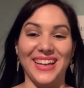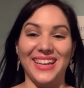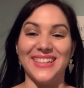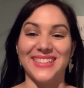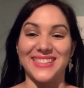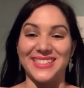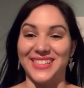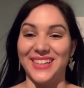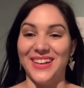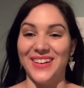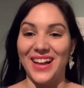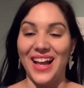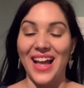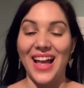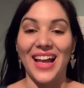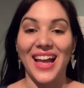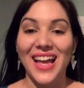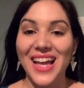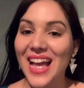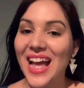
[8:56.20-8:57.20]
It's so
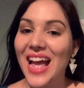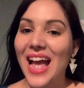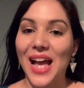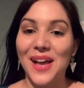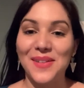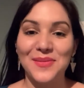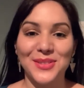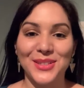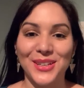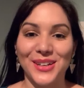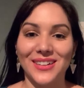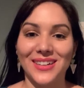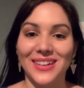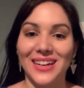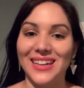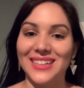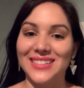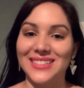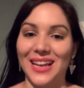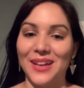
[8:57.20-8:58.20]
hot. I'm sorry,
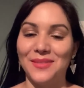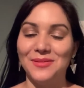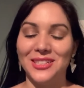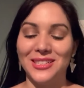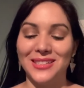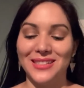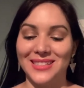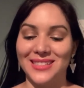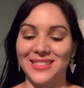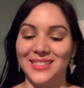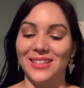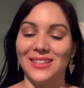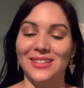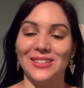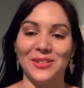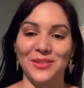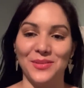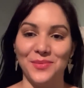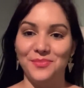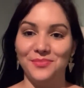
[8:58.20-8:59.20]
guys. I'm just, you
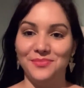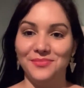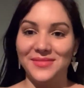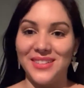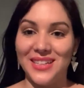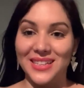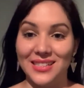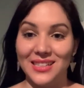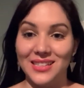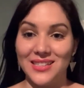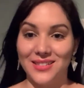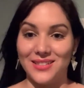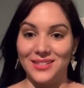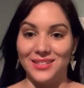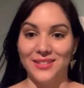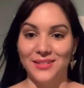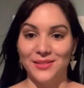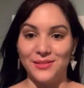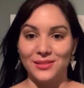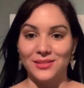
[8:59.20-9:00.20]
know, this is
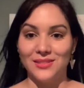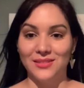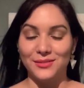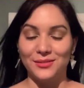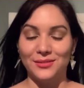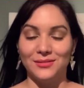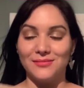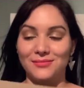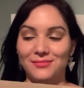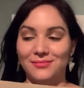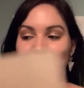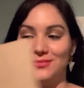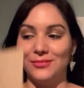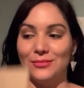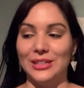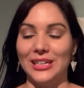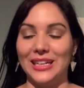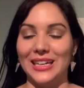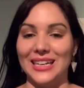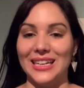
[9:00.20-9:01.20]

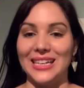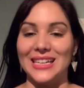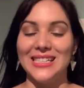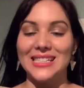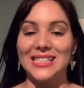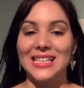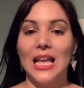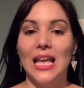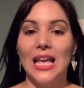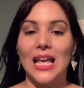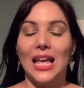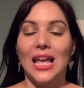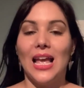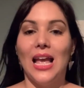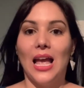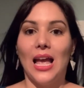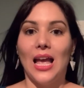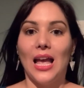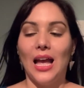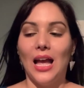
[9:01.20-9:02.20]
what it is.
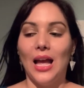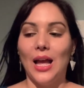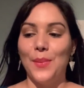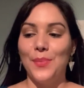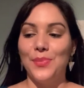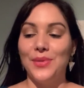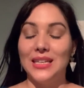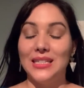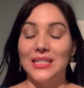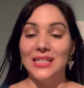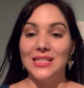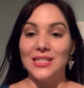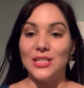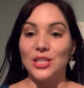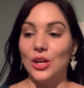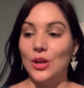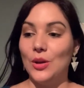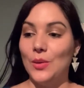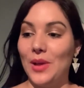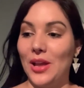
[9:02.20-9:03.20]
Um, is
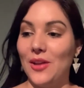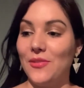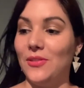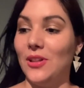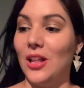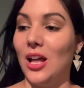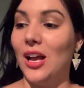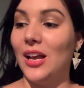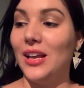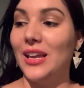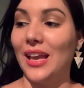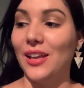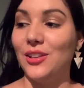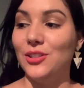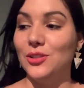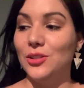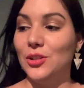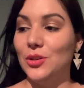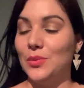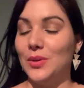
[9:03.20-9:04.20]
still my vlog,
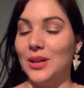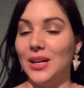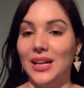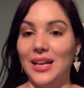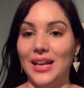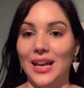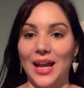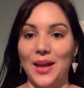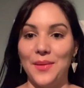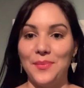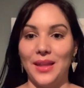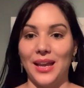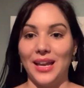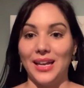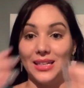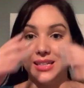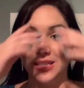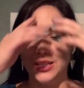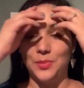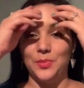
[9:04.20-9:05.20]
and you know what? I'm
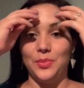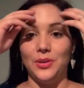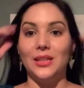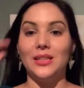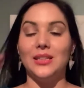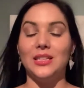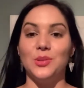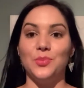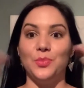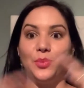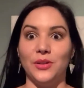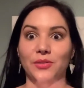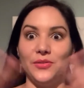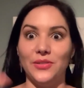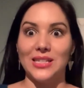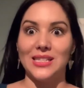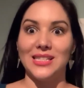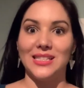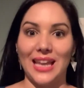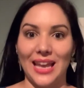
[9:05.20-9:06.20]
not gonna put this
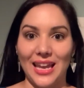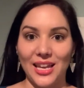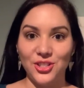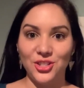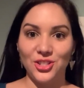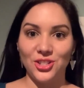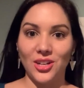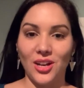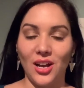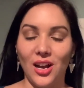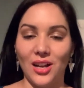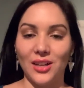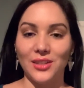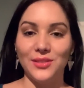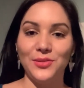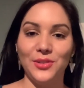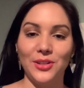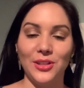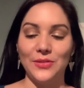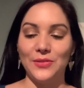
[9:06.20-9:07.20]
perfect stage
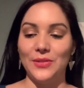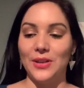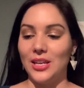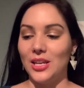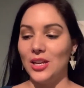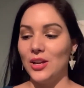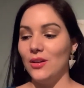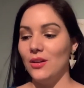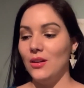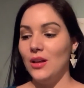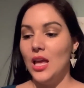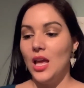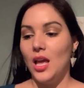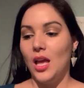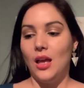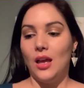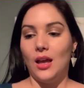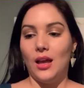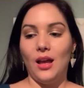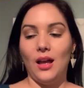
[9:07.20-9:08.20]
on for the video.
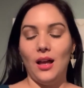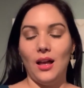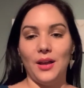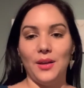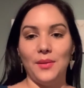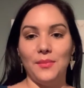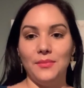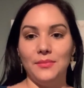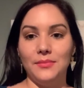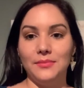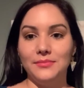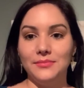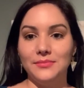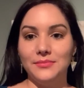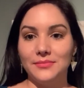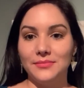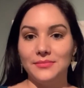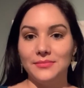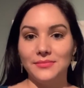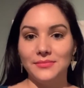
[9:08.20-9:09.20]
Um,
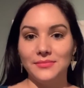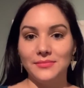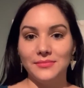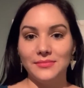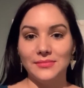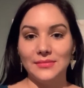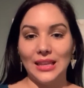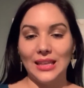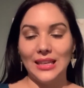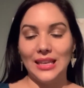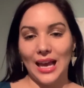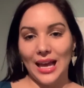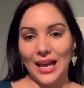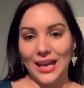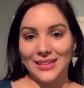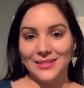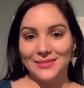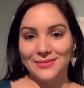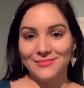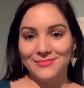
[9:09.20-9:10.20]

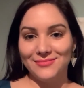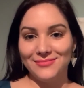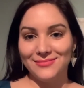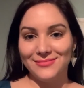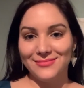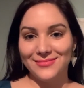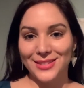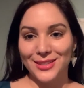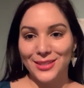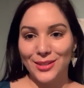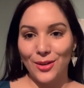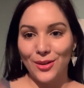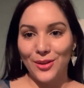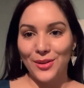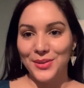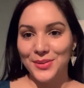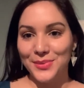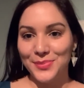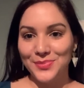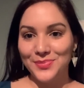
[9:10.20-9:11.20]
yeah,
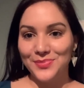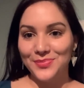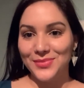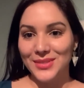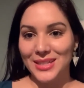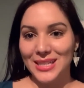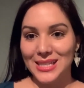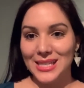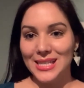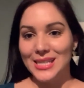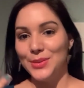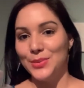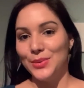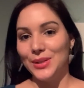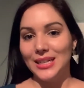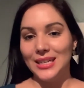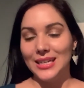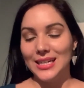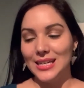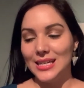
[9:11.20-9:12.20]
so this is
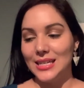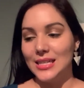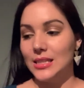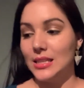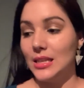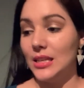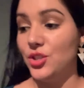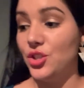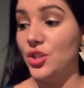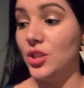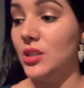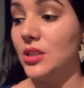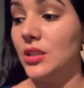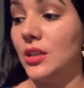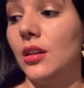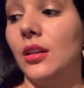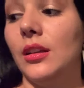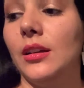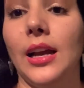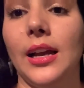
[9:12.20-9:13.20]
what it is. It's just,
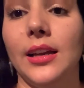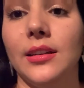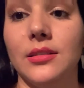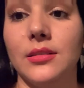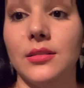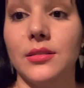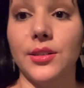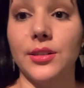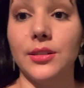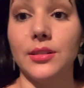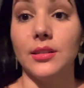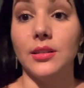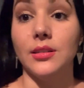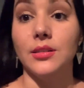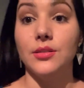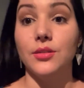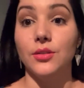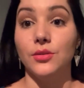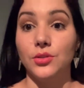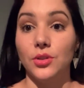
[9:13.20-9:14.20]
guys, seriously,
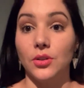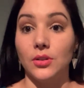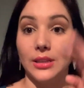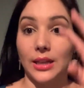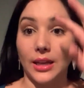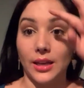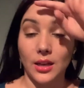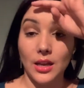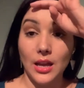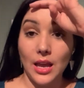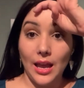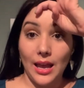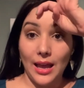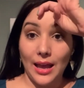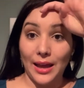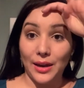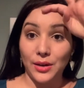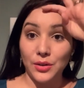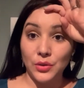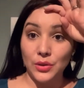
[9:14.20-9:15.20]
it's no joke. Like,
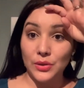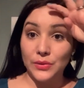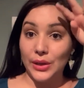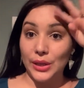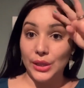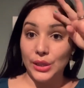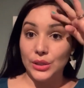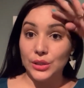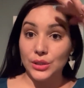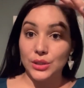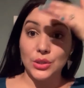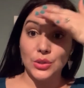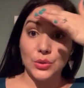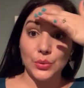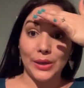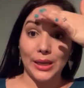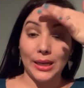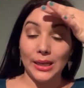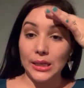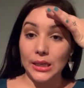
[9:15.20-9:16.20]
I don't know if I look
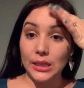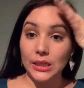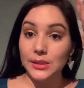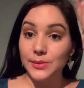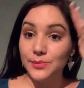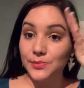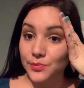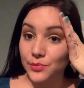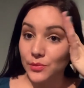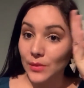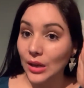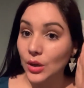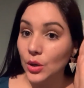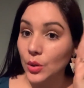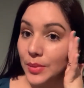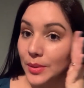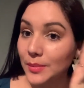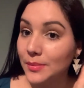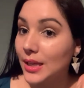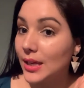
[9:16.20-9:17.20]
sweaty. I
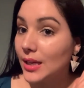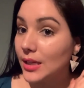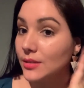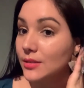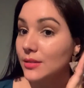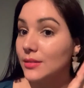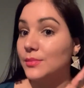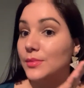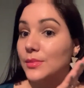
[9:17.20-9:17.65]
hope I'm not.